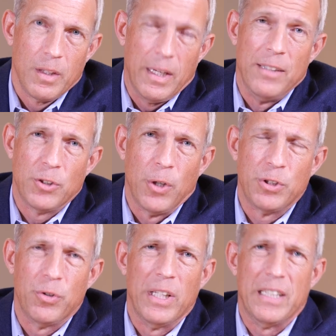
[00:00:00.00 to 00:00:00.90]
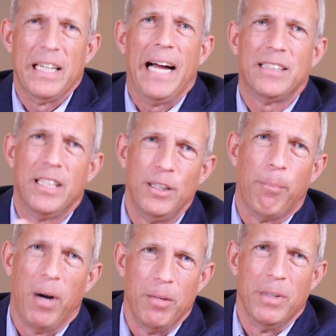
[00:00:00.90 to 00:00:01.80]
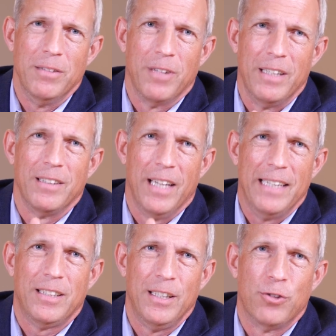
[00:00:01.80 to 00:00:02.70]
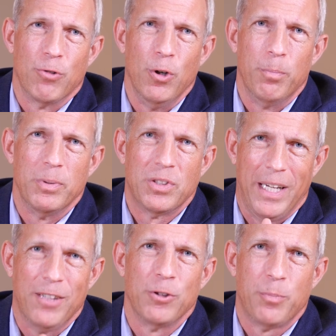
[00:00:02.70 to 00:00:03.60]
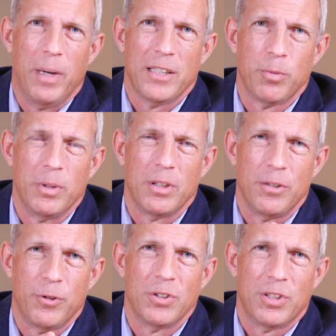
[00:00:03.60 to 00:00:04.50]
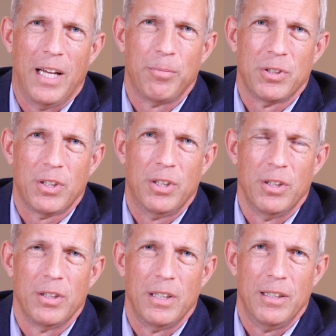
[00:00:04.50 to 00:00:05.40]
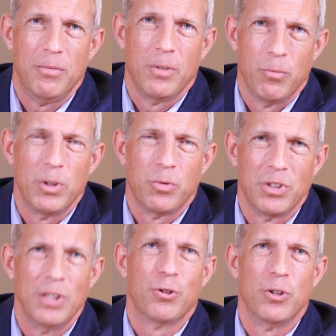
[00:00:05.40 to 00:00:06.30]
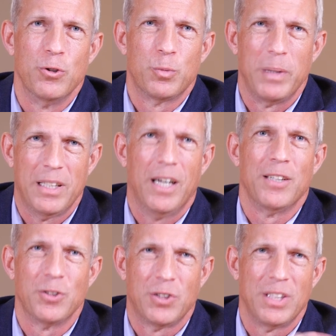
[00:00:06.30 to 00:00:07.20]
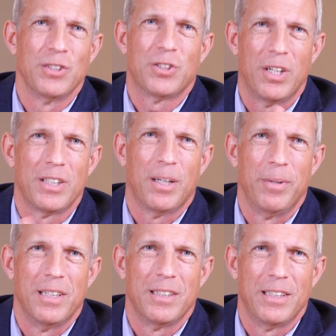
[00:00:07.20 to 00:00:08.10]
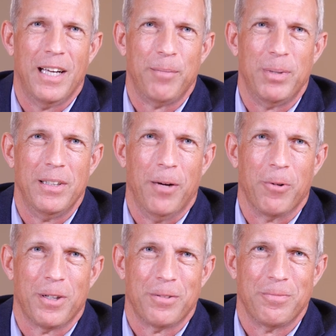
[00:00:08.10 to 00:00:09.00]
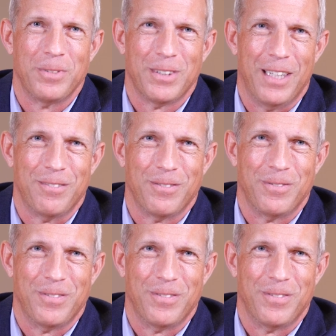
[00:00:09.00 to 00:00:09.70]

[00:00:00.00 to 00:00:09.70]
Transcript: Yeah, and so it's really the I T department, right? The I T group is taking responsibility for the cybersecurity, which was introduced because things started coming onto the I P network. Is that?